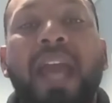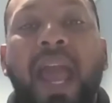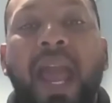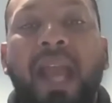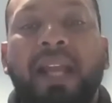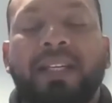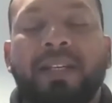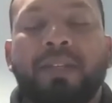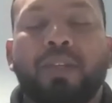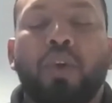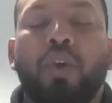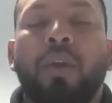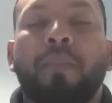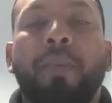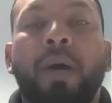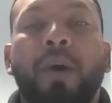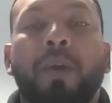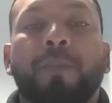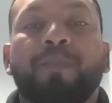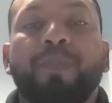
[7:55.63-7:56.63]
Act is all
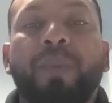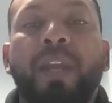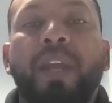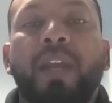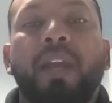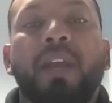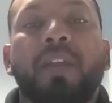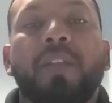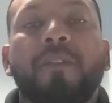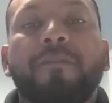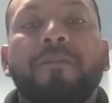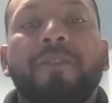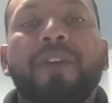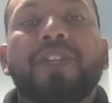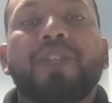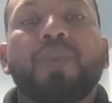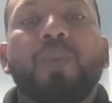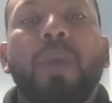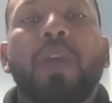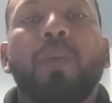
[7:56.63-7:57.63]
about. The
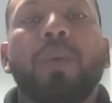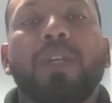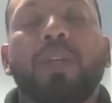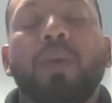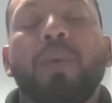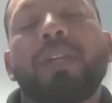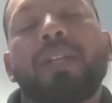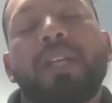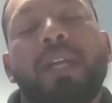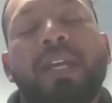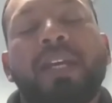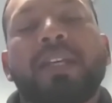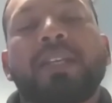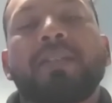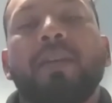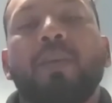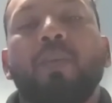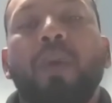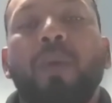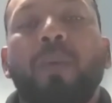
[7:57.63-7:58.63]
first way we do it
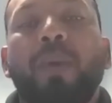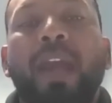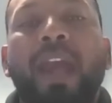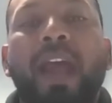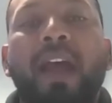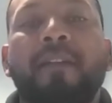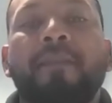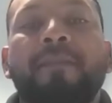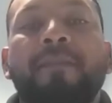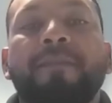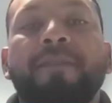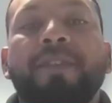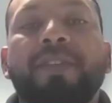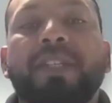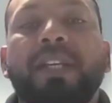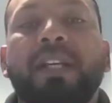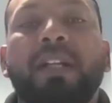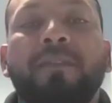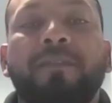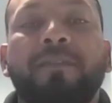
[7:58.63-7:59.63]
is where we have physical